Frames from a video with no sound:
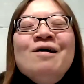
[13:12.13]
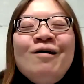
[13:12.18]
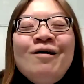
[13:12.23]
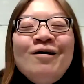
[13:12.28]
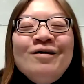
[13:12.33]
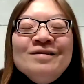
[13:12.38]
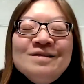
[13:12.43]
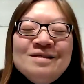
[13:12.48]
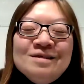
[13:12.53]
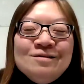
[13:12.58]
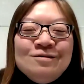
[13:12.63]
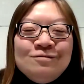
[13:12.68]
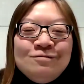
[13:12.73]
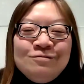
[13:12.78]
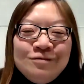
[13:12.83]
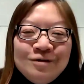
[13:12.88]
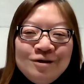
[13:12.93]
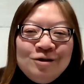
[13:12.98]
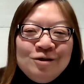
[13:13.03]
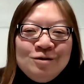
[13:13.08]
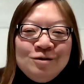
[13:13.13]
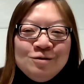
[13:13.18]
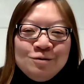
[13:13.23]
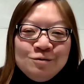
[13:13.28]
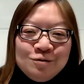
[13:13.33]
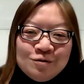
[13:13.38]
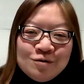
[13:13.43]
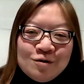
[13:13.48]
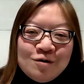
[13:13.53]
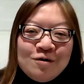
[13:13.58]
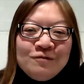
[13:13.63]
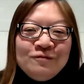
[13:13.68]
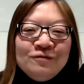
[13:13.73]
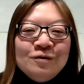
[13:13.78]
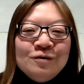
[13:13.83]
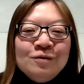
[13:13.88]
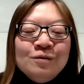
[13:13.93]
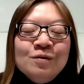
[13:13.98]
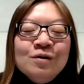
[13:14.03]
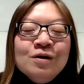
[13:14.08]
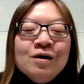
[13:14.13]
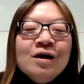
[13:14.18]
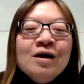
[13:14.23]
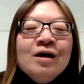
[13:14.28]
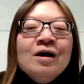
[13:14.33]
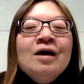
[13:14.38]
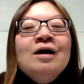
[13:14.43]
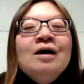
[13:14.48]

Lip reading: on the original novel,